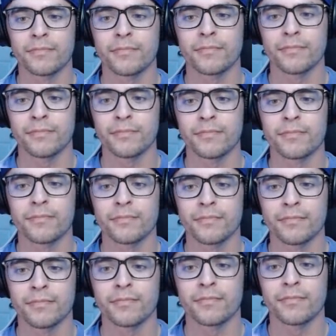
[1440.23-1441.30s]

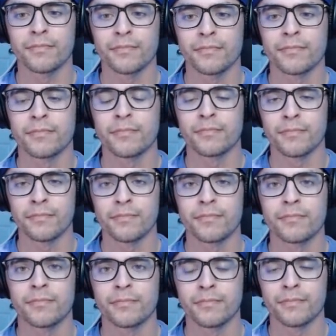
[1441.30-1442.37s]

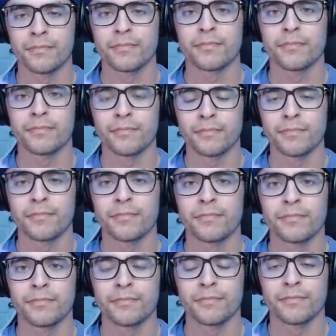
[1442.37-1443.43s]

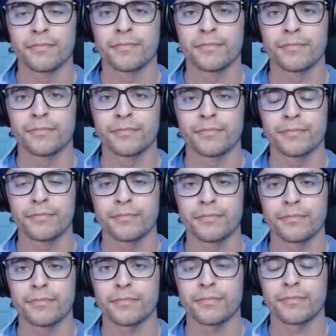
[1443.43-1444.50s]

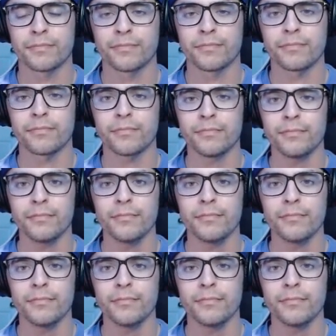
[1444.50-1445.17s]
[no speech]